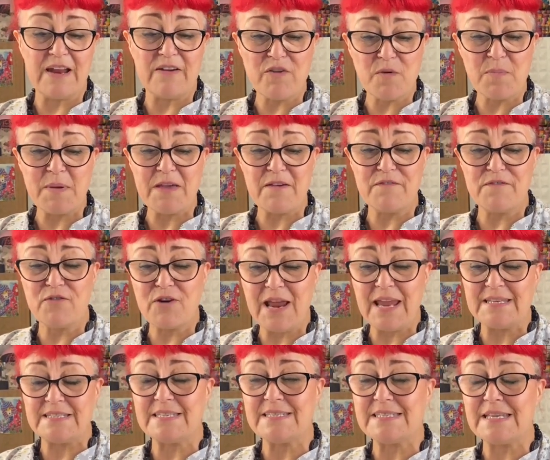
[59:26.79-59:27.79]
Never be
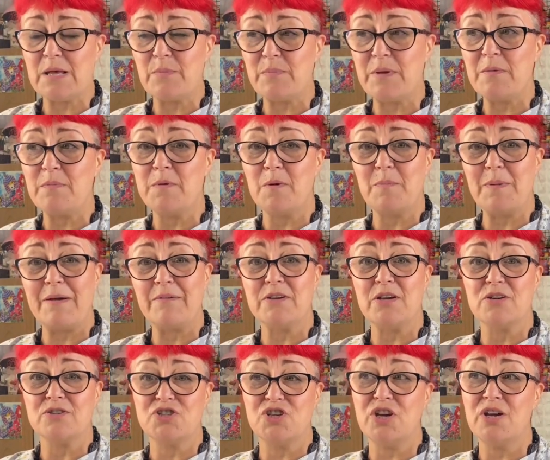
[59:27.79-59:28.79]
afraid to tell people about
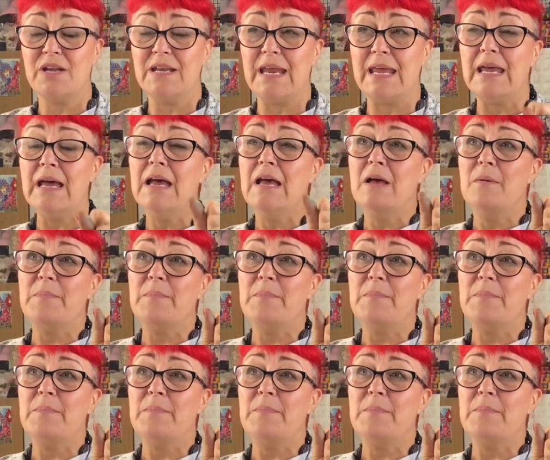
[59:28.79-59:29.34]
your journey,